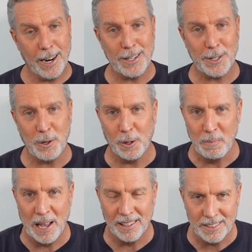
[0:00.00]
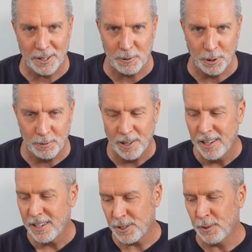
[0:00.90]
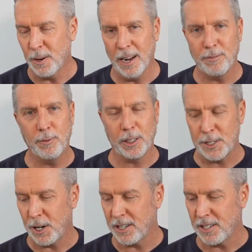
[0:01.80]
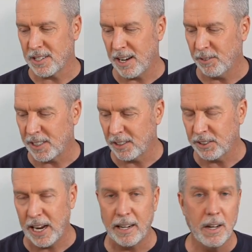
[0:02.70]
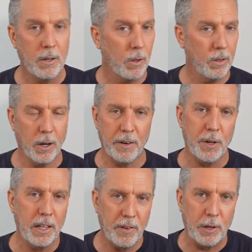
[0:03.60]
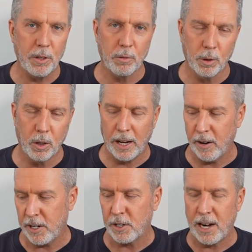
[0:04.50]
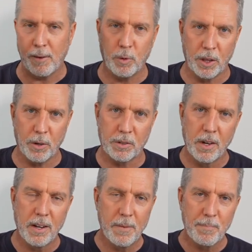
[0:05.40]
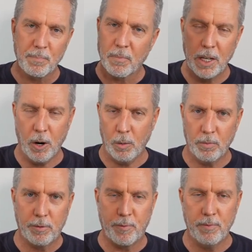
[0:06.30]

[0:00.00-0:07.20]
lot of solar panels on your roof to uh, fully charge this every single day. Or if you live out in the rural area, you could have one of those, you know,